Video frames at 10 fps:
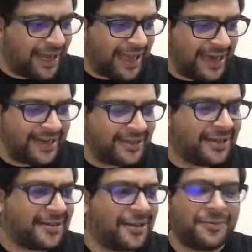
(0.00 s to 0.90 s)
I did
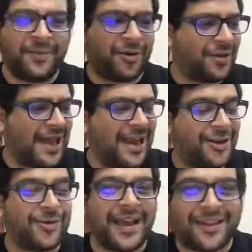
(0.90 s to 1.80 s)
it this way because I had
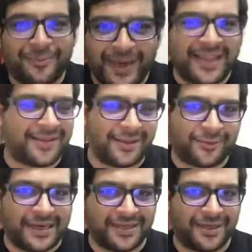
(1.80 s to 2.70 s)
to explain this
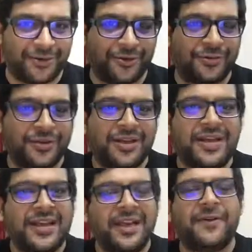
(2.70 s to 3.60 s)
question to you.
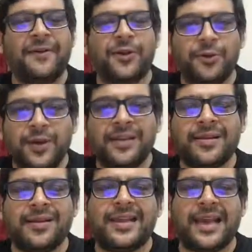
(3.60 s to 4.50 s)
If I was doing
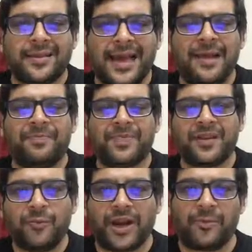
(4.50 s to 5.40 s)
this in the exam,
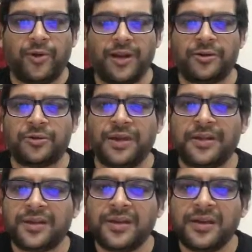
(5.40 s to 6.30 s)
what I'm going to do
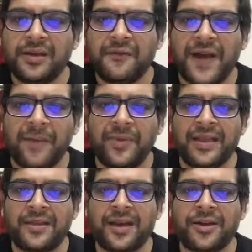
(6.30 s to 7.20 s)
is
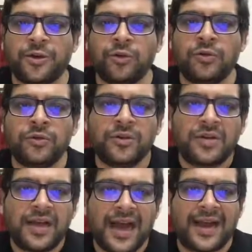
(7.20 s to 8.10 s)
families are 2,
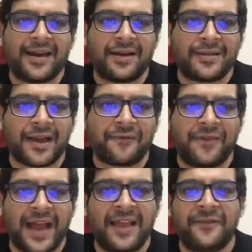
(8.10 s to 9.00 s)
adults are
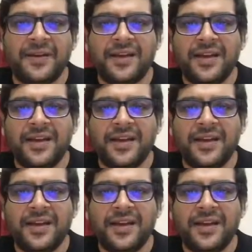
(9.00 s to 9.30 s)
5.